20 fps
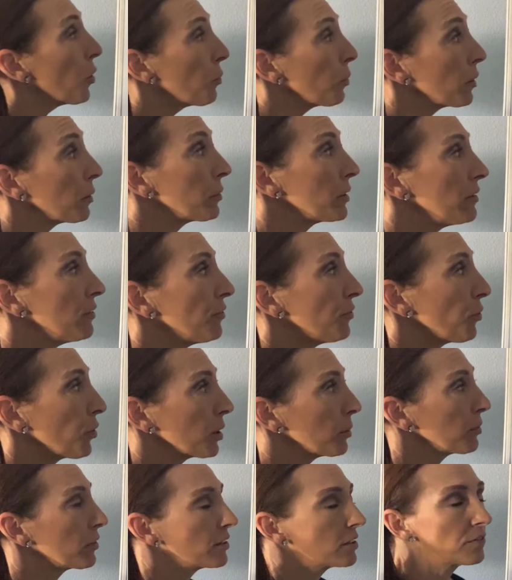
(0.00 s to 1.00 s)
where we
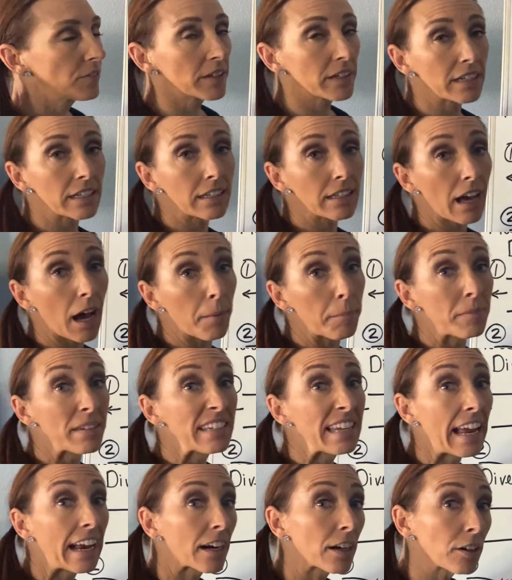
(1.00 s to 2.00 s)
formed this very
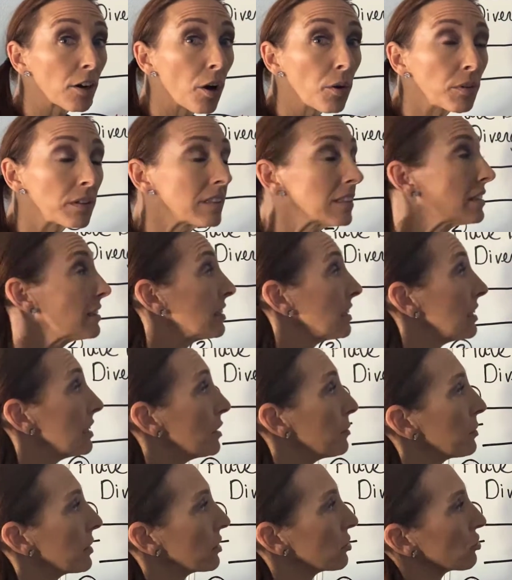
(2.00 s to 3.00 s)
narrow
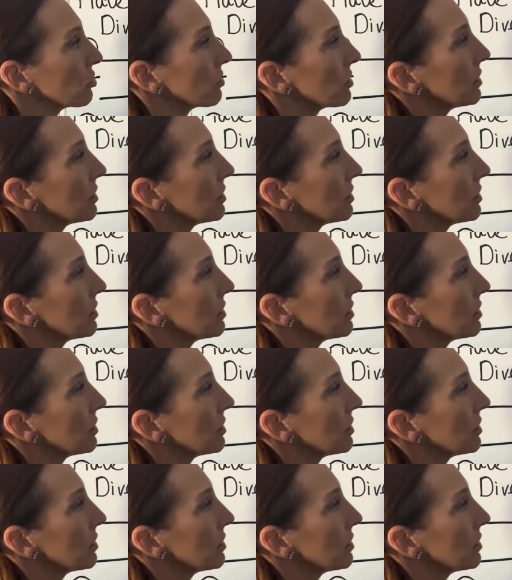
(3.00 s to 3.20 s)
C, because you'll